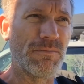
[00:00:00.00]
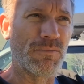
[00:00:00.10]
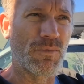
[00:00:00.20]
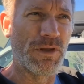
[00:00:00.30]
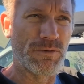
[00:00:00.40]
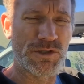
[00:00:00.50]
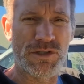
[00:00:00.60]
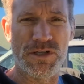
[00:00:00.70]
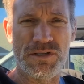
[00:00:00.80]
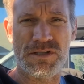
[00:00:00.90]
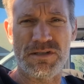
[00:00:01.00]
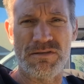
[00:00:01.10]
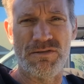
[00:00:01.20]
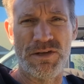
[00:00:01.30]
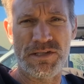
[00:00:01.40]
when it was just
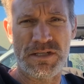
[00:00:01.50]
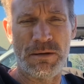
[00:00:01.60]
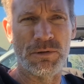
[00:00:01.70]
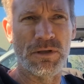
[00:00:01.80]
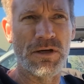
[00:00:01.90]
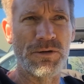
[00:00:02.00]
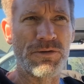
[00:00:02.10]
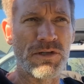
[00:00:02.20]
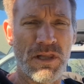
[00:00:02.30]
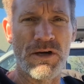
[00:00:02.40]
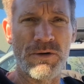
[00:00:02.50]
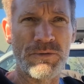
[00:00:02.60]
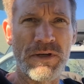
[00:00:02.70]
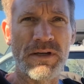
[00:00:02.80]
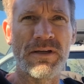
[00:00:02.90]
the stable loads
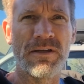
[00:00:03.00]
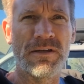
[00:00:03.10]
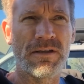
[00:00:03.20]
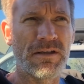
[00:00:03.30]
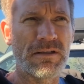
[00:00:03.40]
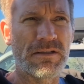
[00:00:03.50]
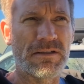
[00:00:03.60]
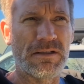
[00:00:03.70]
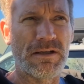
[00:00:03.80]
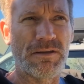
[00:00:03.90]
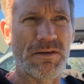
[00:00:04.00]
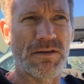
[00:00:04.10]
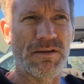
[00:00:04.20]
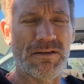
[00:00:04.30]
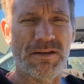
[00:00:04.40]
alone,
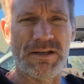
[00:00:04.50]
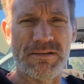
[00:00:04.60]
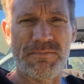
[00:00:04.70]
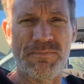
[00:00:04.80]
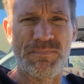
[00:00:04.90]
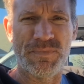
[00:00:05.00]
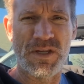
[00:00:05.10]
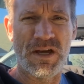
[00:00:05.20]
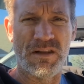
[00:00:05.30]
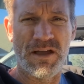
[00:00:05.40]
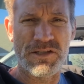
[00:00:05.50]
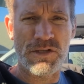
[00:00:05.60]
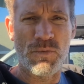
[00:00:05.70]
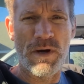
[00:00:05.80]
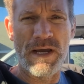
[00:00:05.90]
I got a lot of
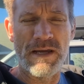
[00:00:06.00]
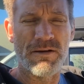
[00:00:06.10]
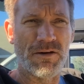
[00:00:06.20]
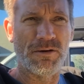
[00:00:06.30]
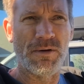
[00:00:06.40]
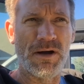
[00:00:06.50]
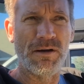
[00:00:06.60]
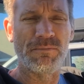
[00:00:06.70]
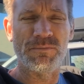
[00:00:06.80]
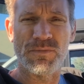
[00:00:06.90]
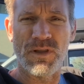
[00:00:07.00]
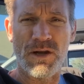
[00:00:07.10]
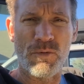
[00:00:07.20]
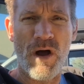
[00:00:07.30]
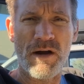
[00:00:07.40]
sway, or a lot
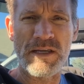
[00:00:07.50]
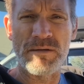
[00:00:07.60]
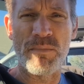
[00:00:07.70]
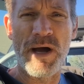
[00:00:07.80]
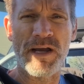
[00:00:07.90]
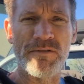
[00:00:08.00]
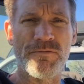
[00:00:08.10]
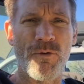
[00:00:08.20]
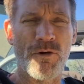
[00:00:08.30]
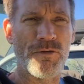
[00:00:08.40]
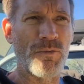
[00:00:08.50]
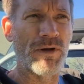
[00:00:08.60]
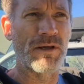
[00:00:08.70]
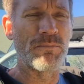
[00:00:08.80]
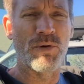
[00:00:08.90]
of rocking back and forth when
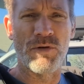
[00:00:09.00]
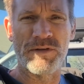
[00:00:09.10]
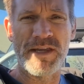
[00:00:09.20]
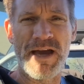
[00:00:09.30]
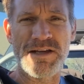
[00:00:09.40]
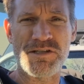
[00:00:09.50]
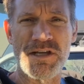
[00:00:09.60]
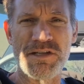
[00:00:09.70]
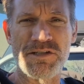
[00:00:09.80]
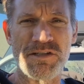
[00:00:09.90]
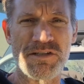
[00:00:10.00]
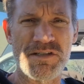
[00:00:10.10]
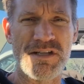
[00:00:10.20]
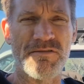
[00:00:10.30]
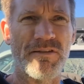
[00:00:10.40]
I'd pull into gas stations and
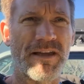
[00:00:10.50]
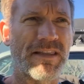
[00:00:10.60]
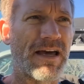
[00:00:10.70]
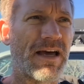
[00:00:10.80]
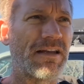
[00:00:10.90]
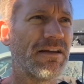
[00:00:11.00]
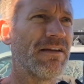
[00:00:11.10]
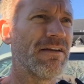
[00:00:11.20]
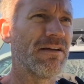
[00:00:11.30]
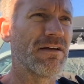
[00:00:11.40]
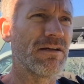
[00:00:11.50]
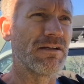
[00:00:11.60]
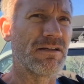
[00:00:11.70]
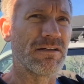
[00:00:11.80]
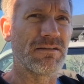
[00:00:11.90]
stuff like that.
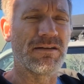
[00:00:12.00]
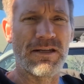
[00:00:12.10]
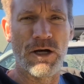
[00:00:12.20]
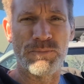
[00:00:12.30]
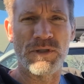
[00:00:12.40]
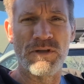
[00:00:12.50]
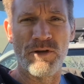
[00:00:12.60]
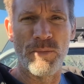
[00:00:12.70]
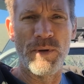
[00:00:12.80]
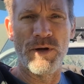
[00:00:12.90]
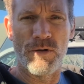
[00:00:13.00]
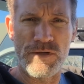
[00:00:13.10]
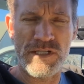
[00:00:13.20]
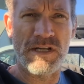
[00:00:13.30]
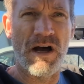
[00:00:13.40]
It helped a little bit over
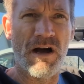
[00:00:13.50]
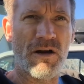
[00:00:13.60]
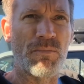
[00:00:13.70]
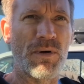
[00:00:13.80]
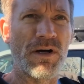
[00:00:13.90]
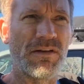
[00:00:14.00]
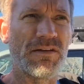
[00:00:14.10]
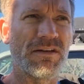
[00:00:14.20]
stock, but